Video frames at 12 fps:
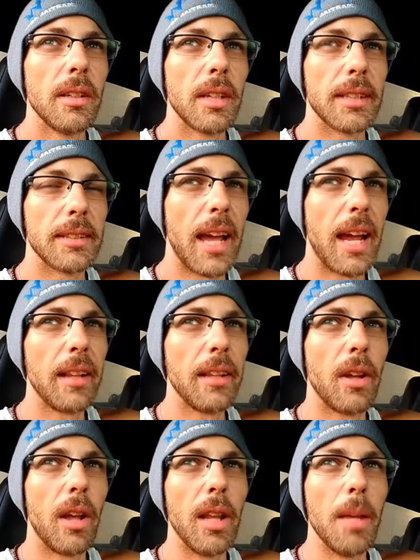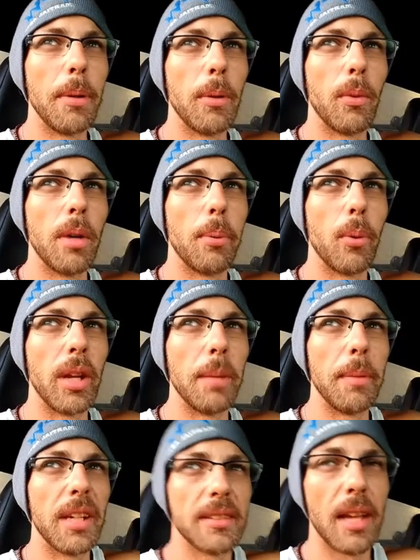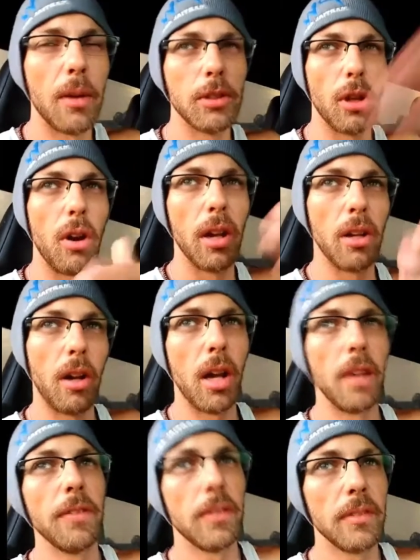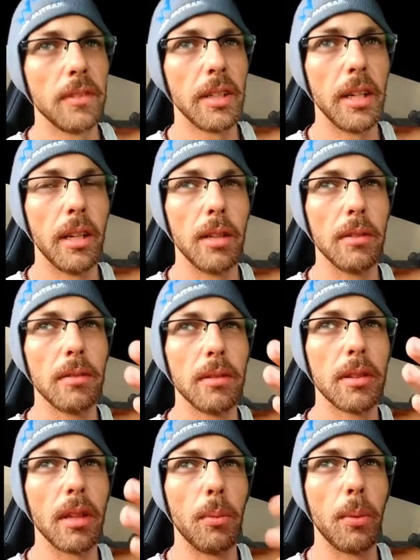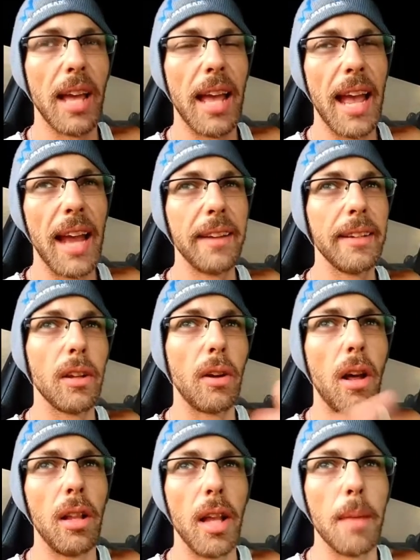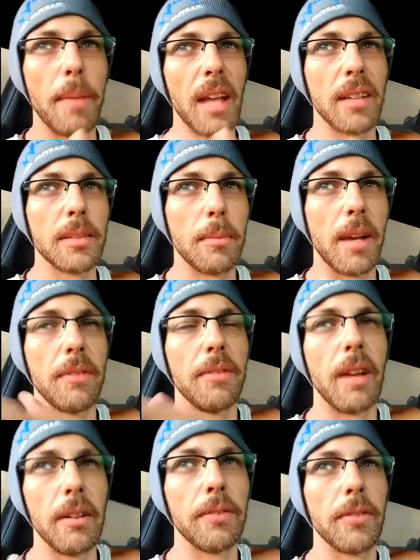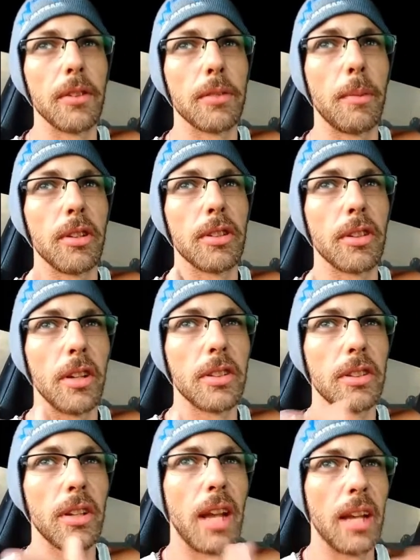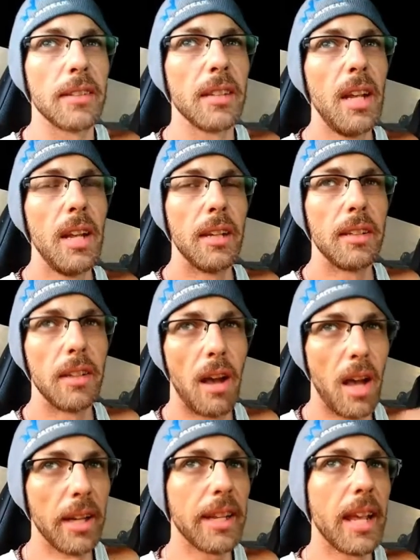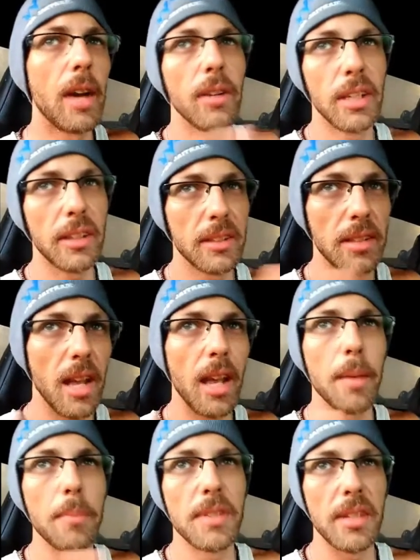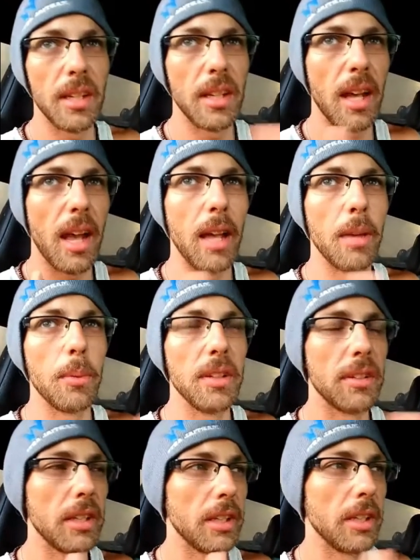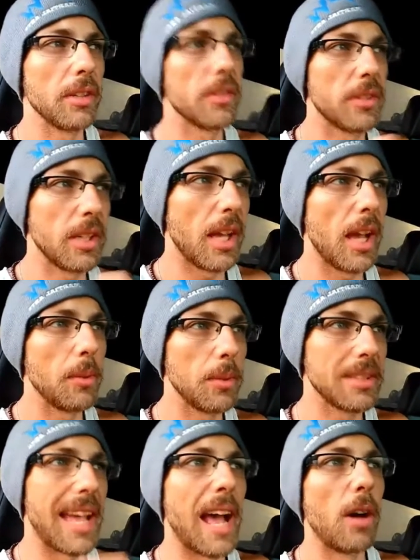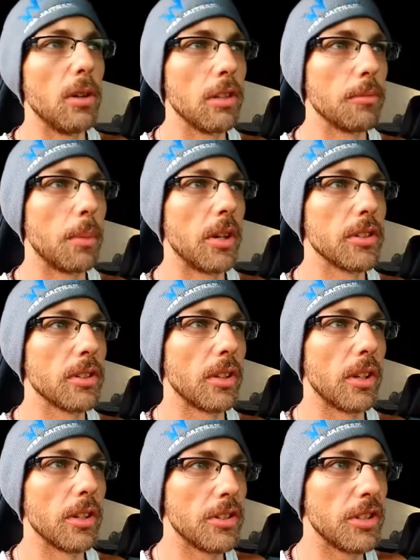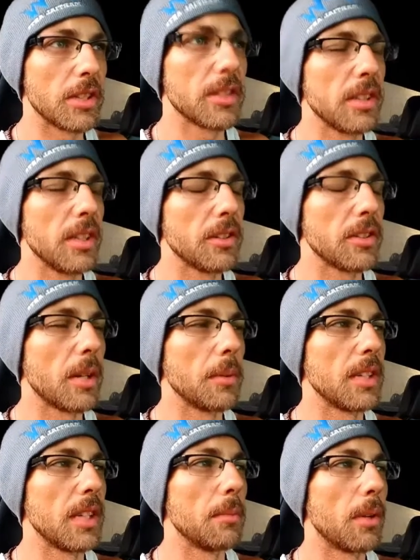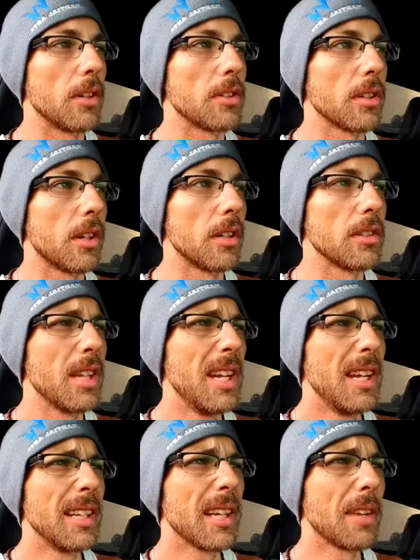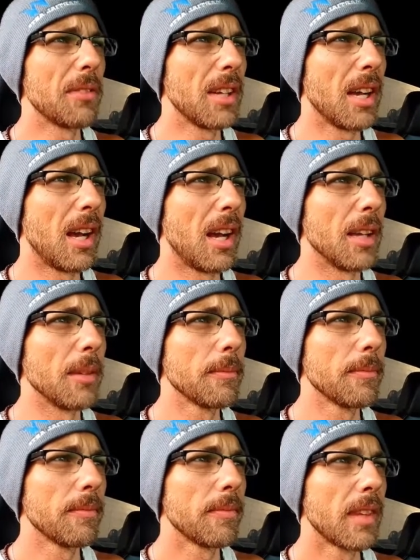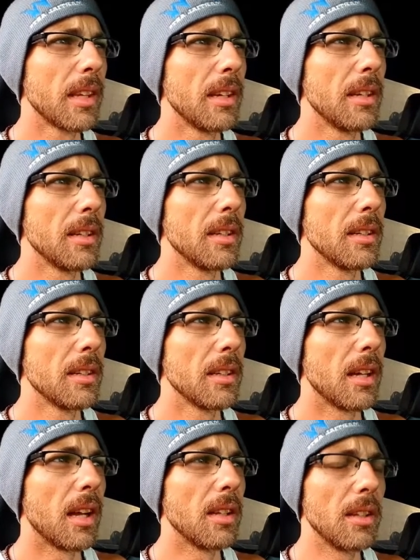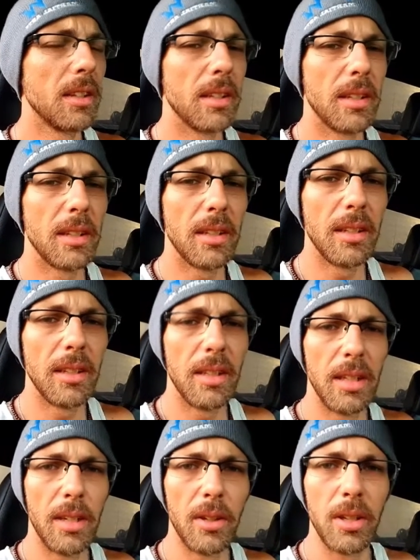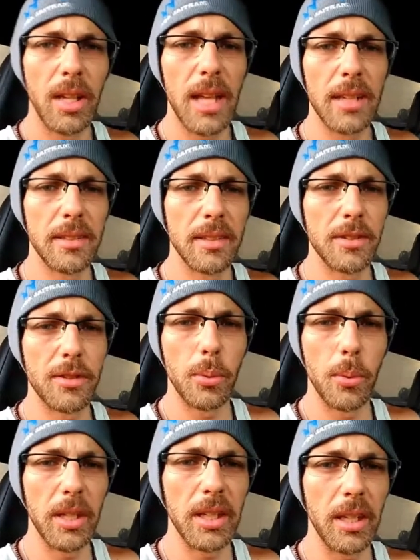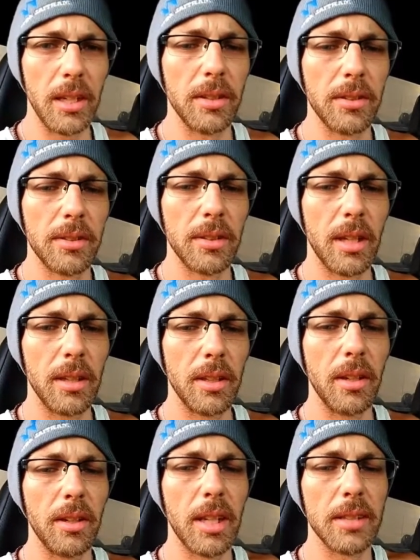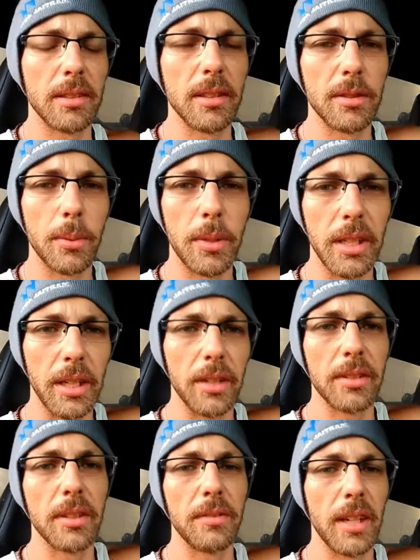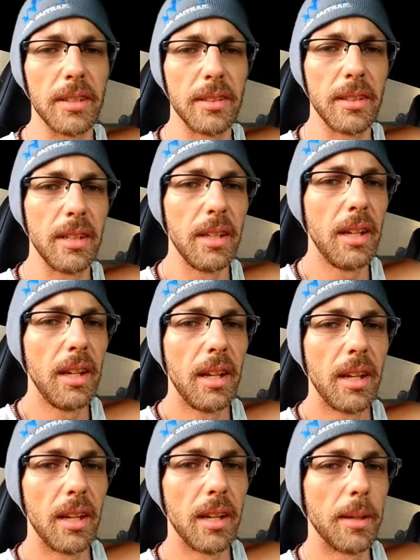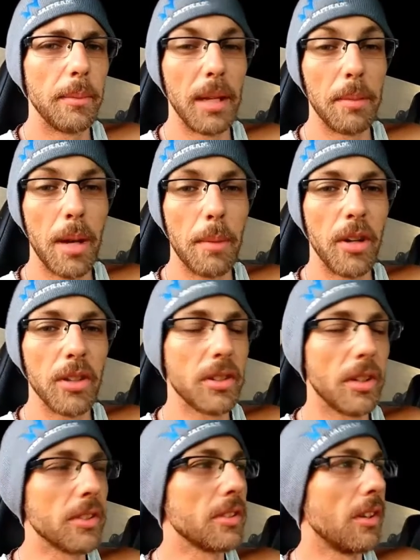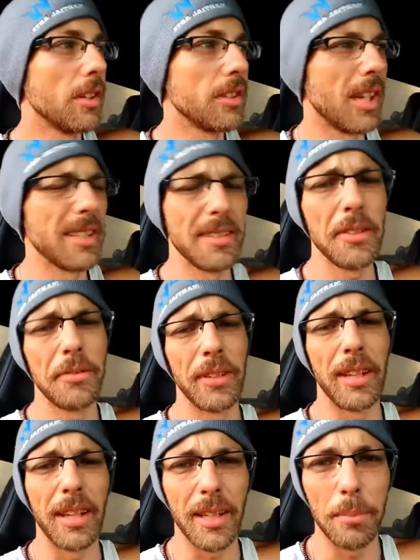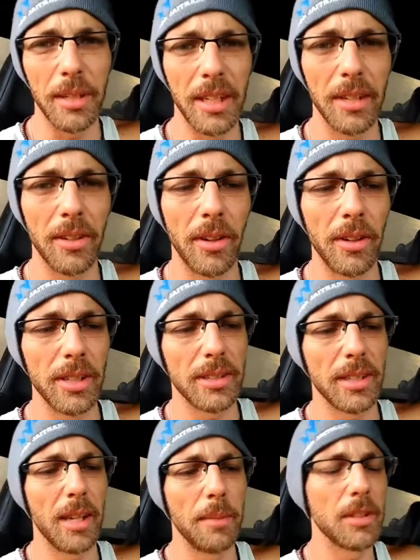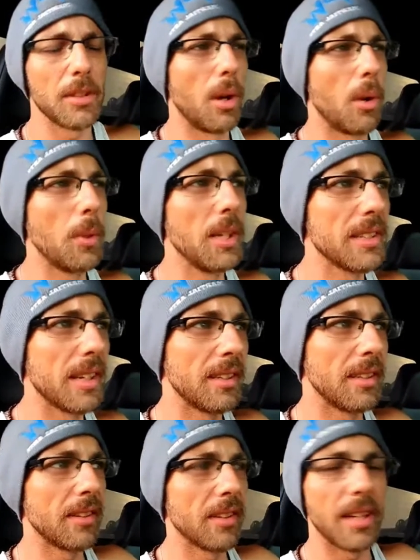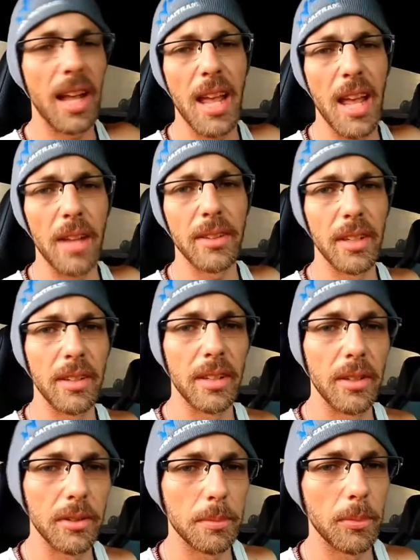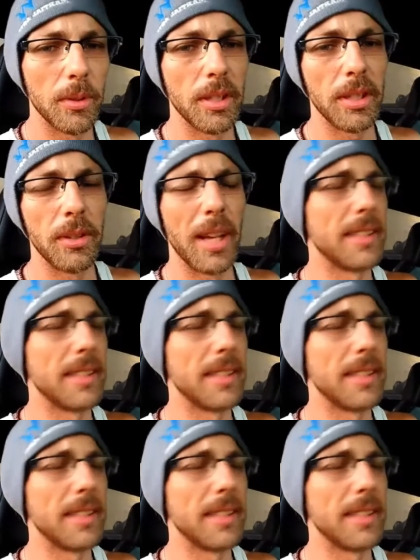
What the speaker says: Because I added it all up at one point, because I was on and off, you know? So when I added it all up back to my very first martial arts class, not counting the times that I was, the years that I was out of martial arts, just the years I was in martial arts, I've got a little less than 20 years, a little less than 20 years invested in my martial arts knowledge, and I still feel like a beginner all the time. There's always another guy out there that knows more than you.